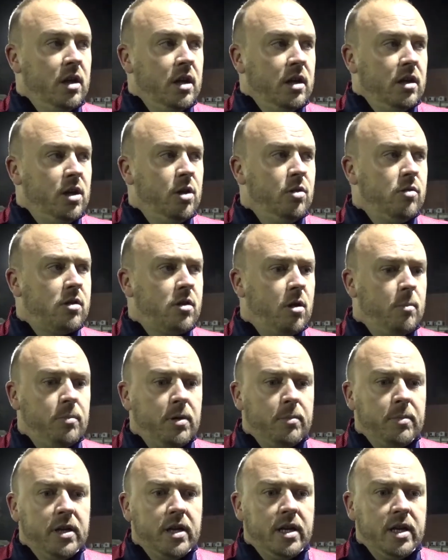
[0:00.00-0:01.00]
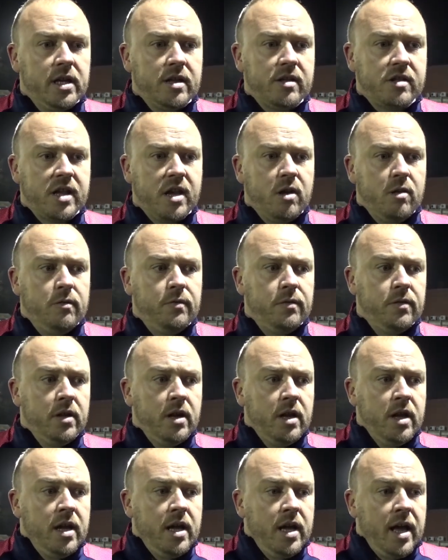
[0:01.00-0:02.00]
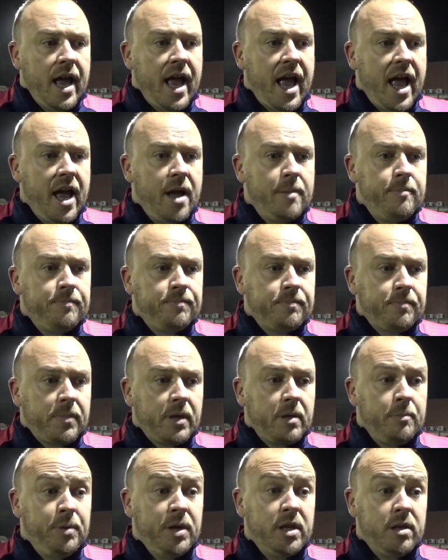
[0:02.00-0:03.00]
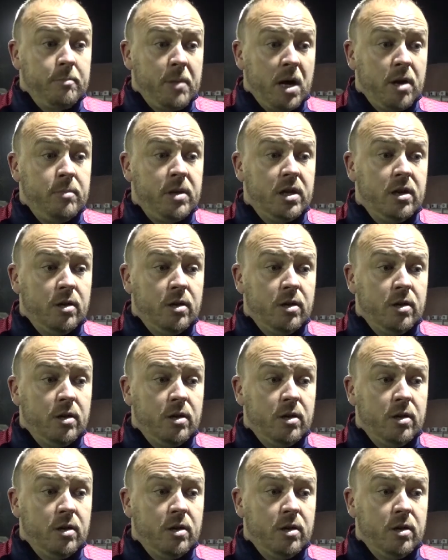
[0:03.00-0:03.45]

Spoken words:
huge compliment in itself. But at the moment,